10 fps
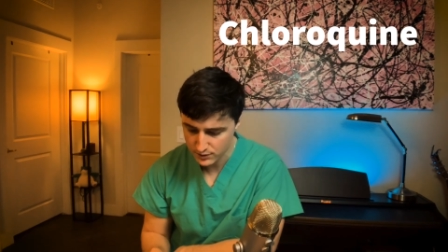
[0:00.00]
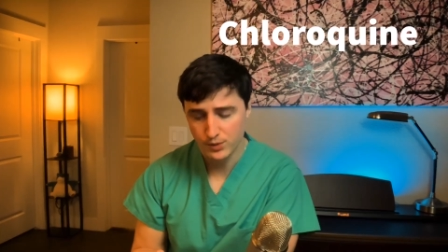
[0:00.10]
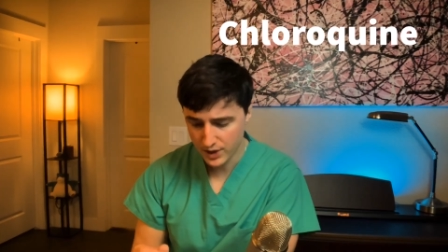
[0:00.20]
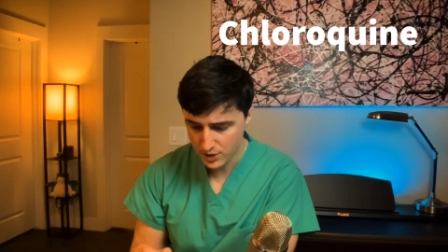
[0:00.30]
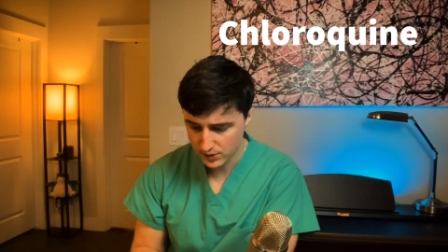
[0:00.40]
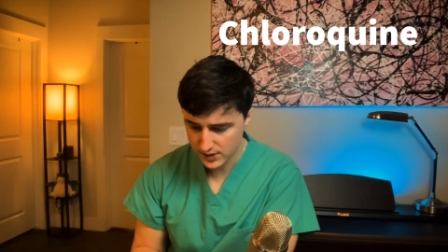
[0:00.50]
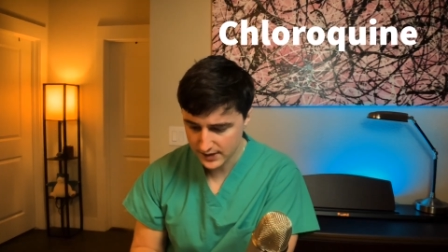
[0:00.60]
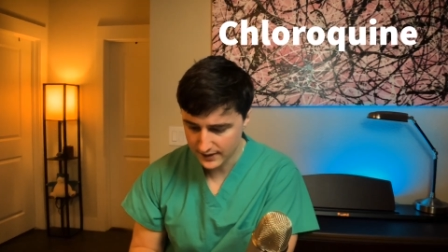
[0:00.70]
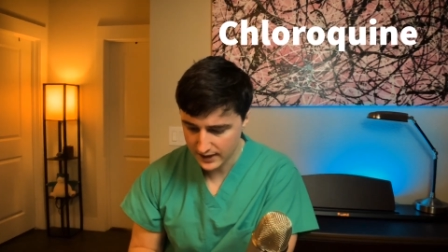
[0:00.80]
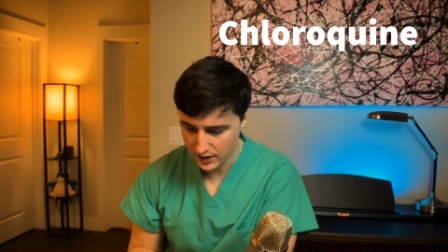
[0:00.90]
Notes
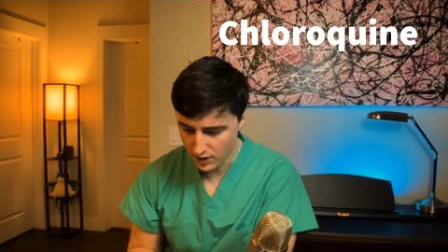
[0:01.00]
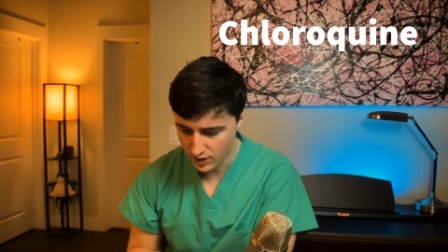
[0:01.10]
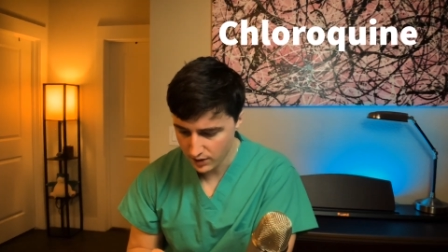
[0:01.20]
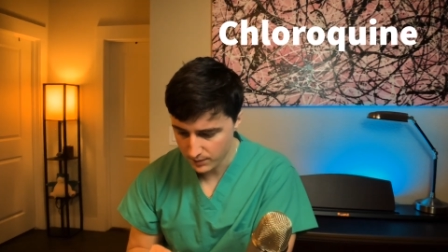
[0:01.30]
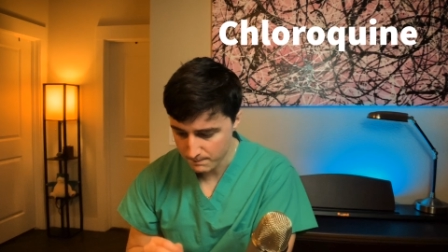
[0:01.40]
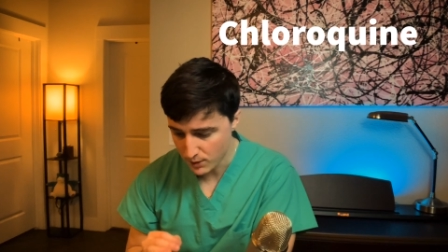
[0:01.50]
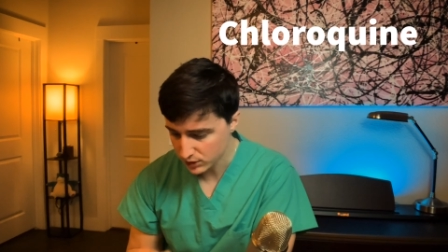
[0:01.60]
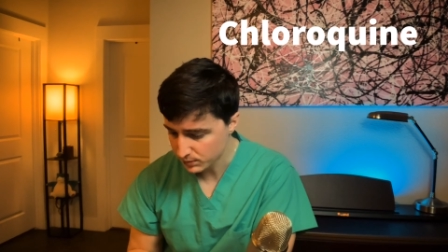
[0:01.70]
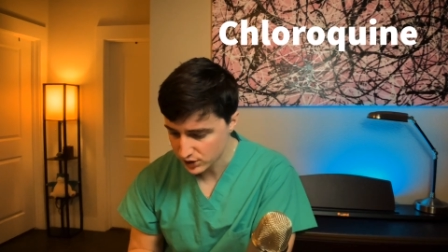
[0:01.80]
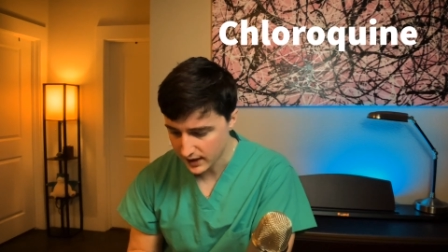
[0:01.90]
there are
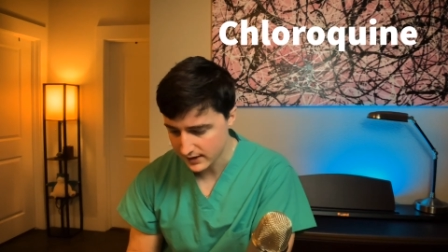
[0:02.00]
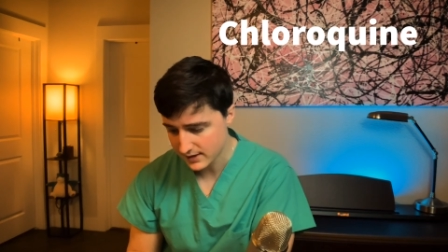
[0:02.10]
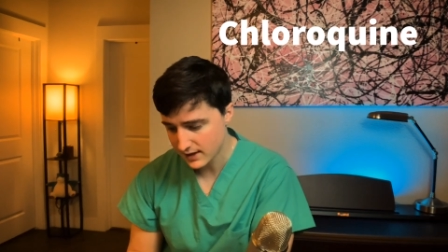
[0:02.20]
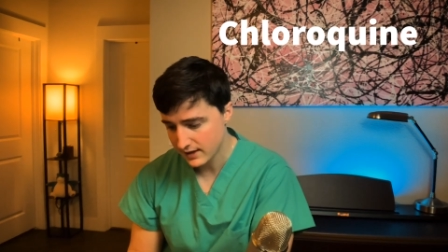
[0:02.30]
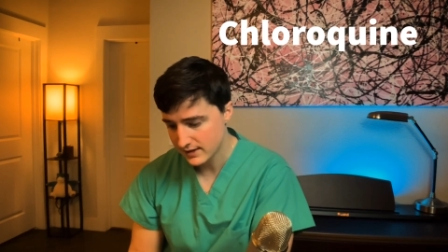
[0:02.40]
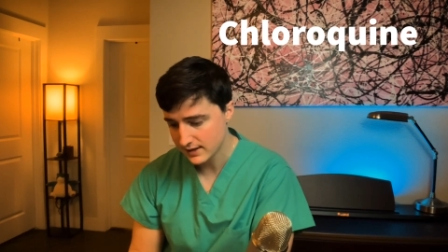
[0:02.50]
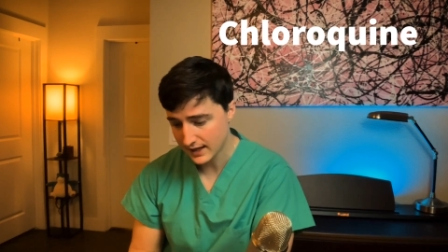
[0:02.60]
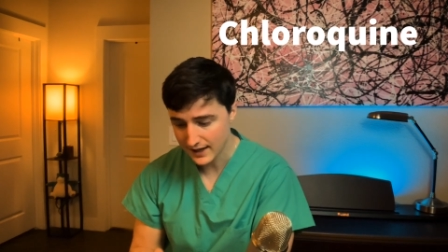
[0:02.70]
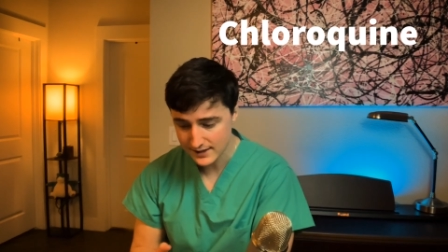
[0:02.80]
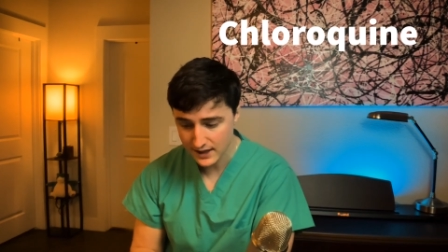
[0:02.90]
multiple Chinese studies,
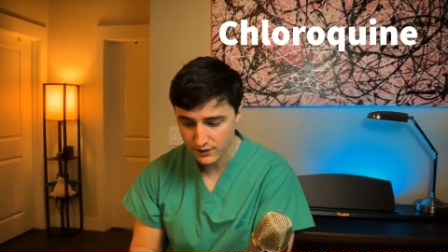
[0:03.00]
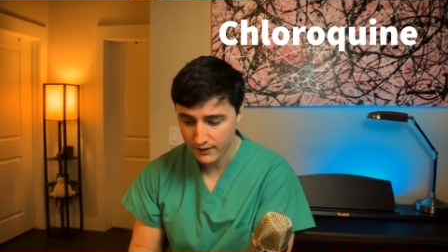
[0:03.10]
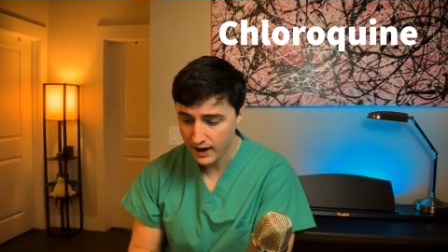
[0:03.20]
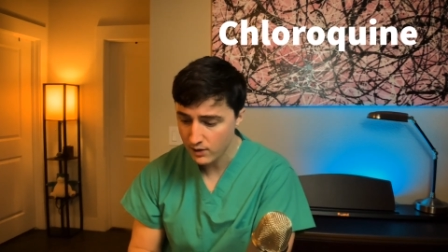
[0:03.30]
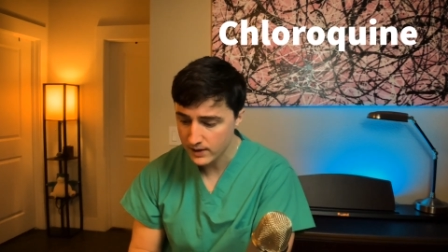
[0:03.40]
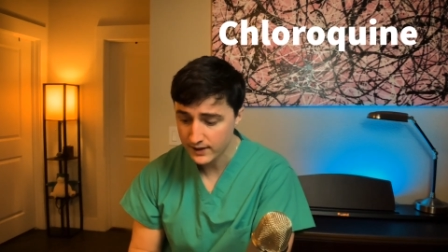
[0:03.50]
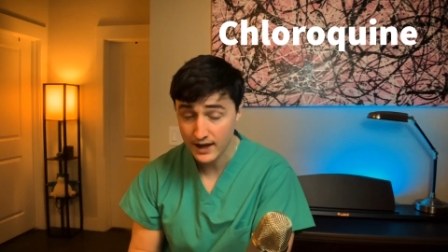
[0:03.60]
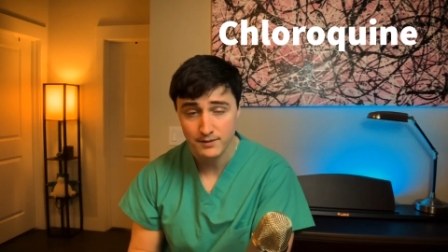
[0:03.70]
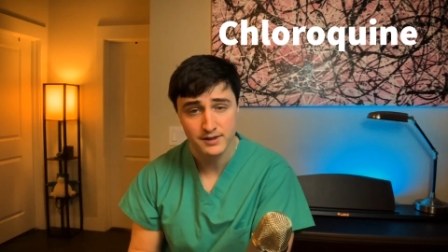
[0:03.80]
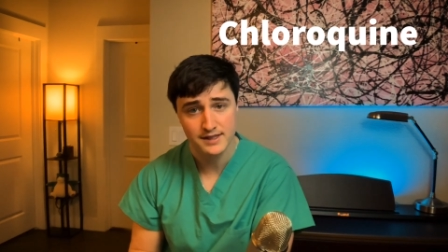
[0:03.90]
like I said, evaluating the
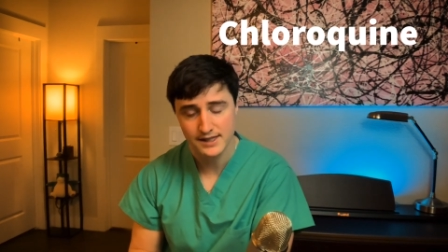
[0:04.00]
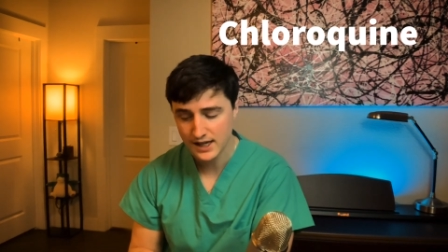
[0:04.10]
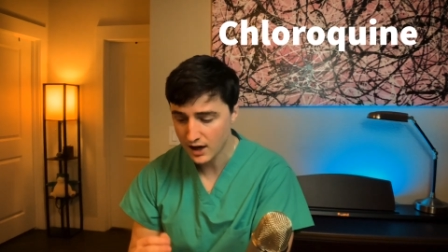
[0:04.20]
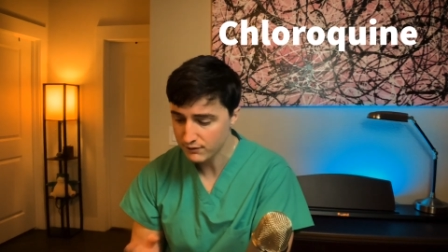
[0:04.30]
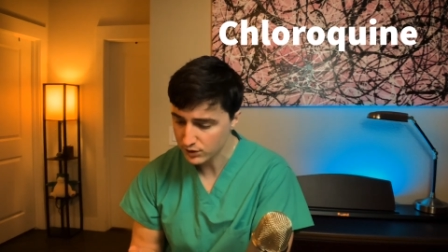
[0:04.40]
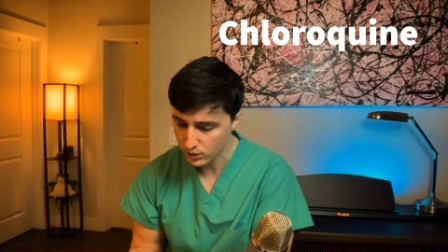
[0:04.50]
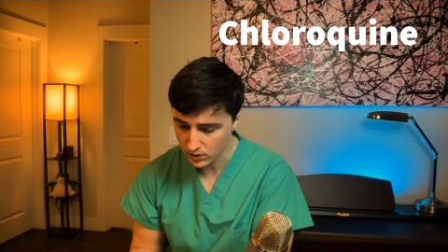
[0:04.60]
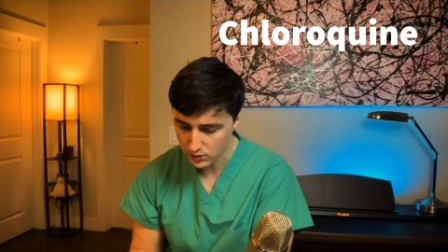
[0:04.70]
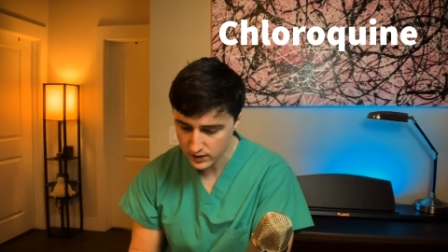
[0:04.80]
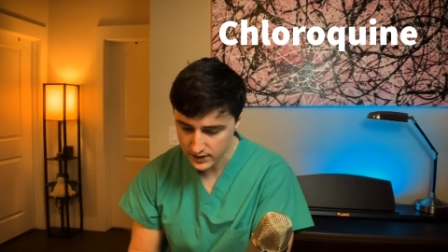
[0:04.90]
efficacy of
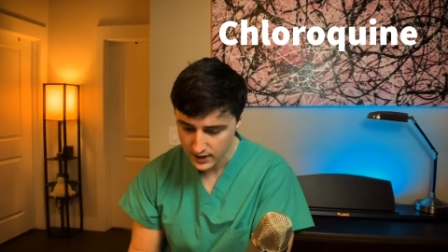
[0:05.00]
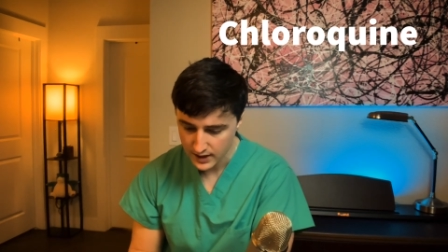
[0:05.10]
chloroquine